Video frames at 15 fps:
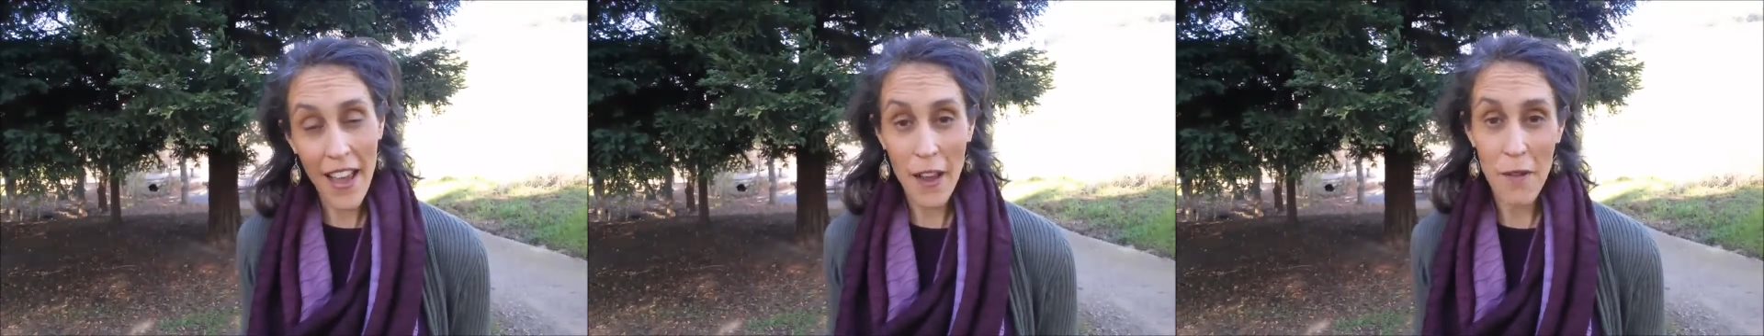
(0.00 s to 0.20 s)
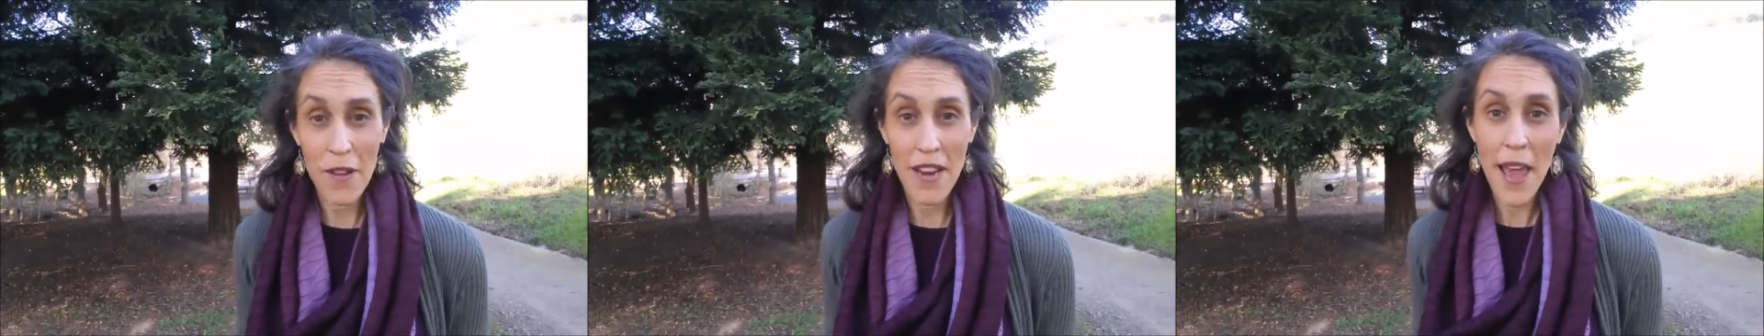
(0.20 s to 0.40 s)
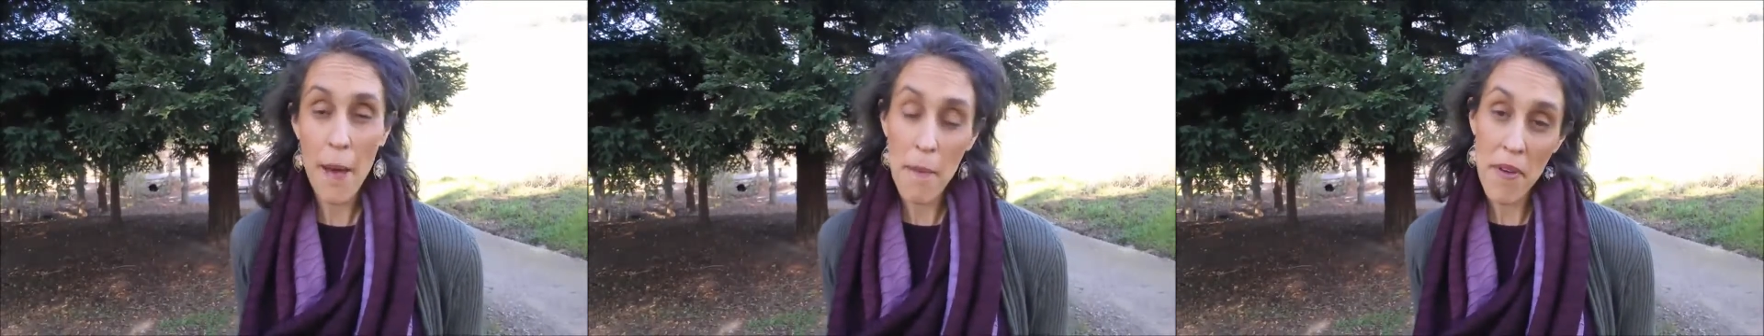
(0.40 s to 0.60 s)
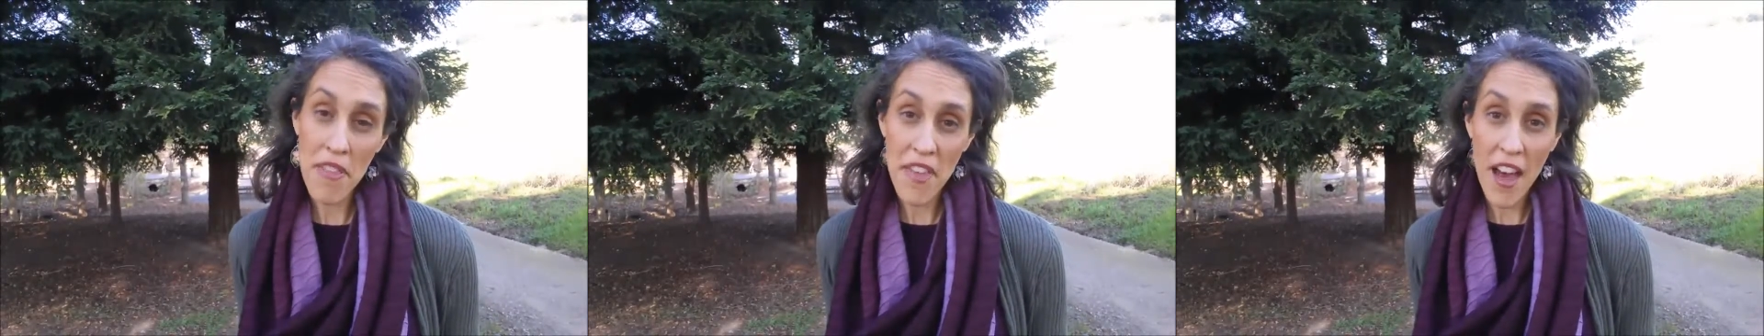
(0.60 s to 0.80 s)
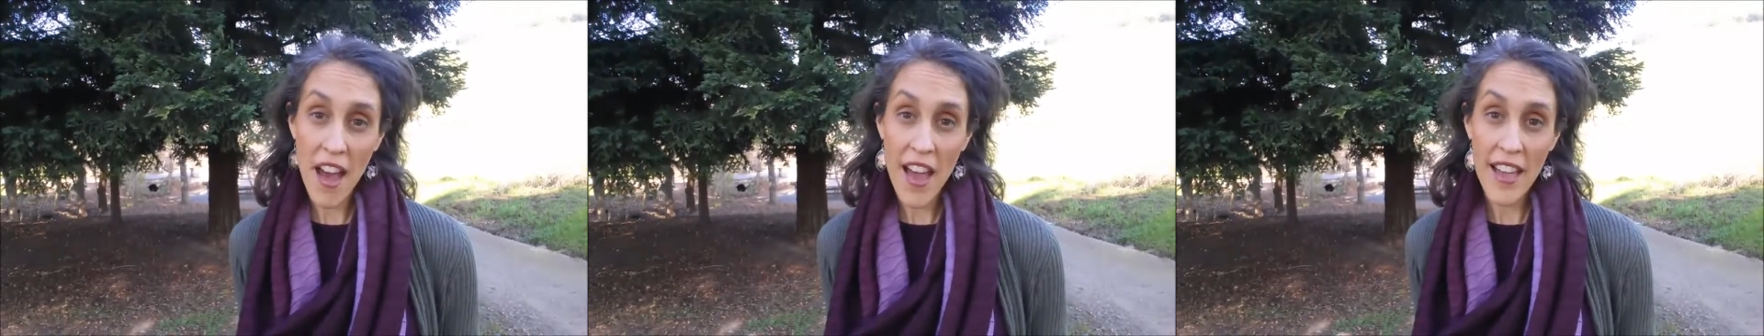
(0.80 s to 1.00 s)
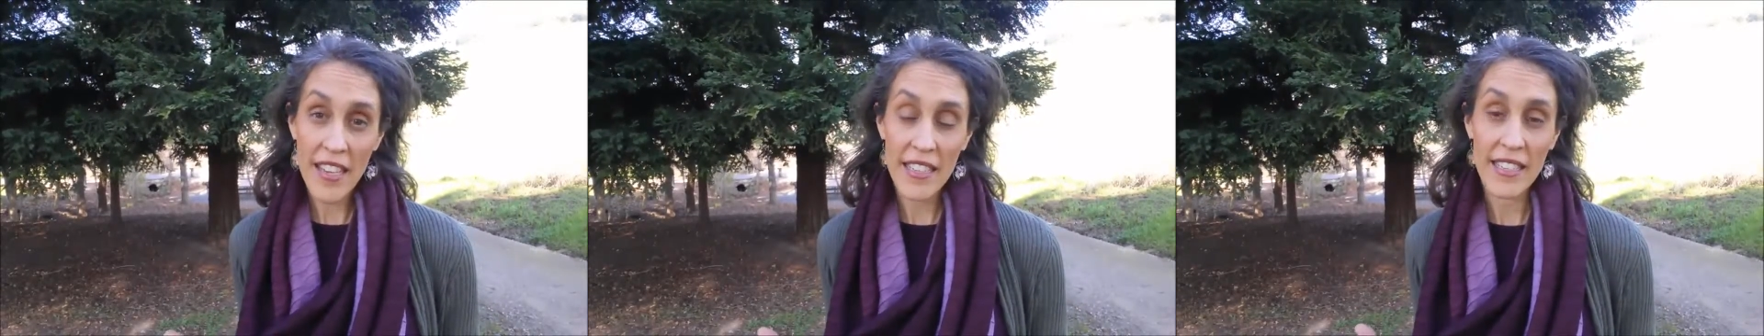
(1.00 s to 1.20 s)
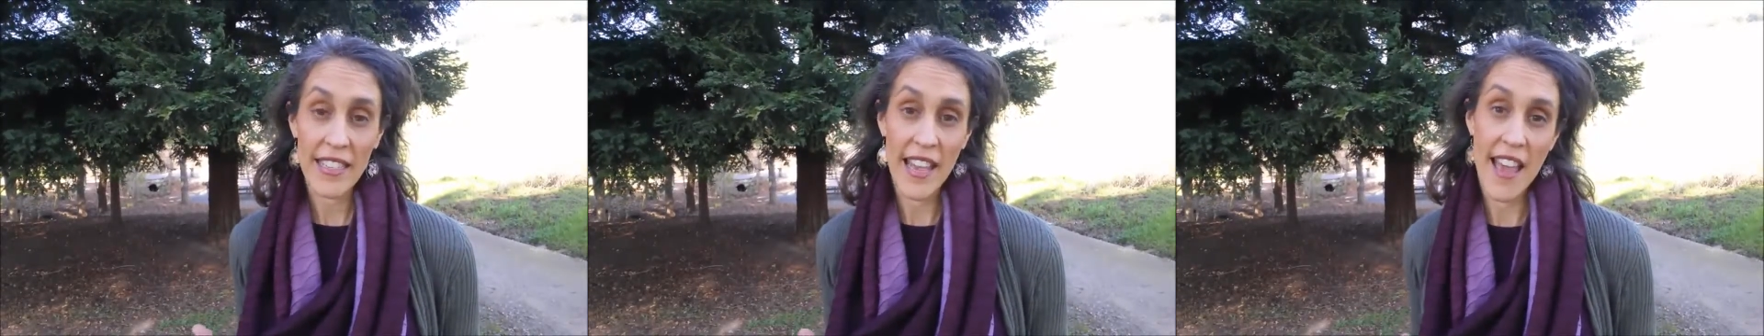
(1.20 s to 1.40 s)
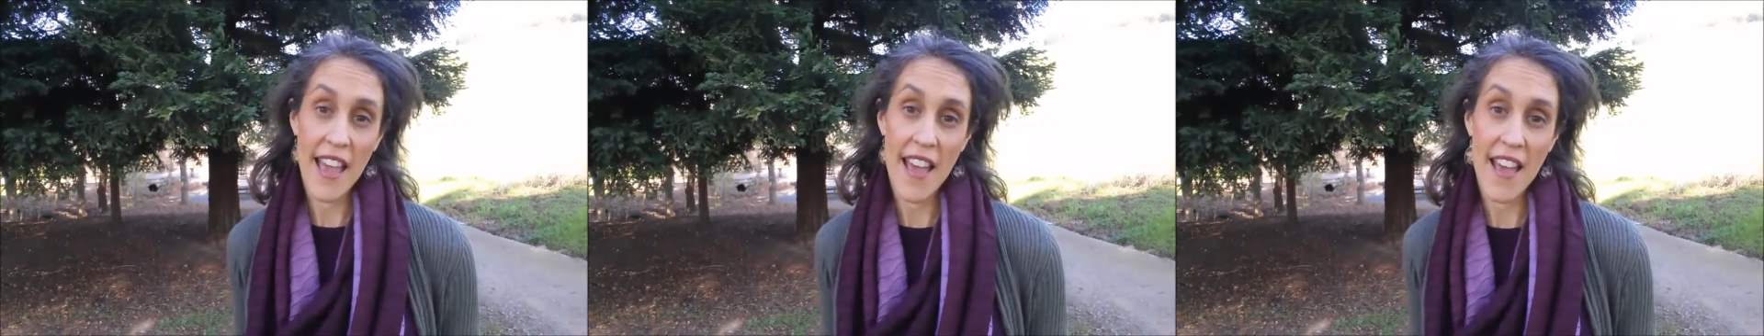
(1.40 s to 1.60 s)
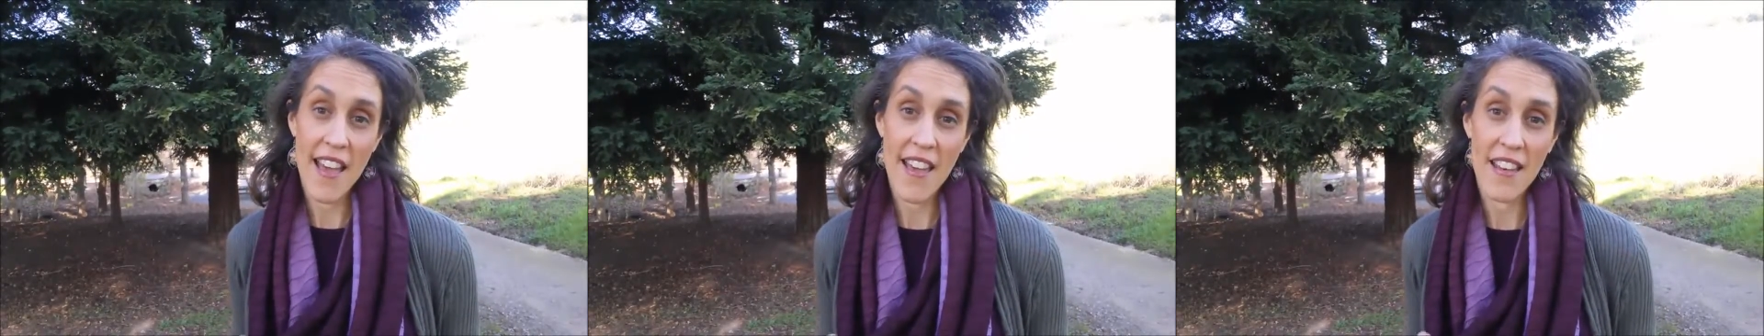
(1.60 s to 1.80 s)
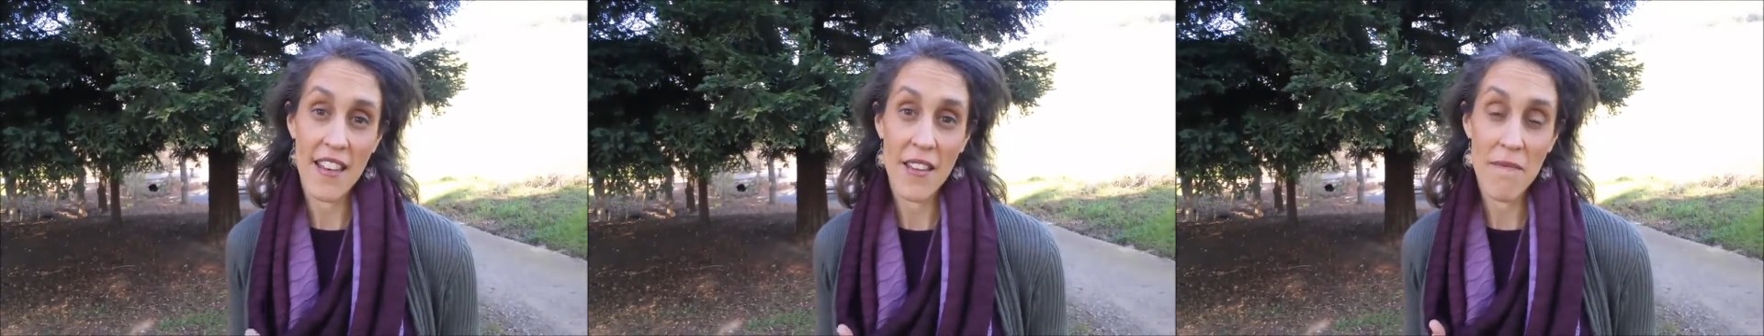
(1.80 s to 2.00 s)
I would empathize
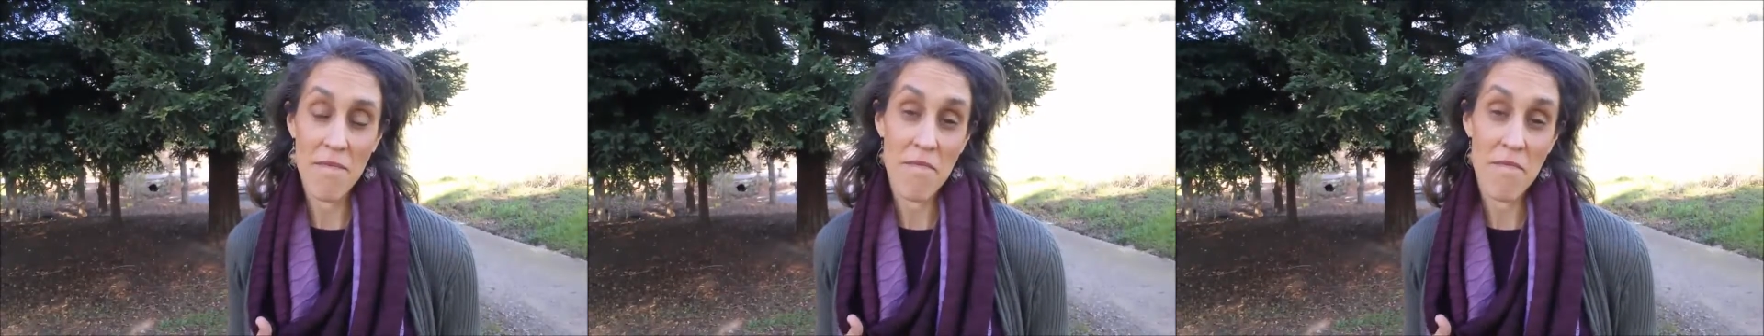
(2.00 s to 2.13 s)
and,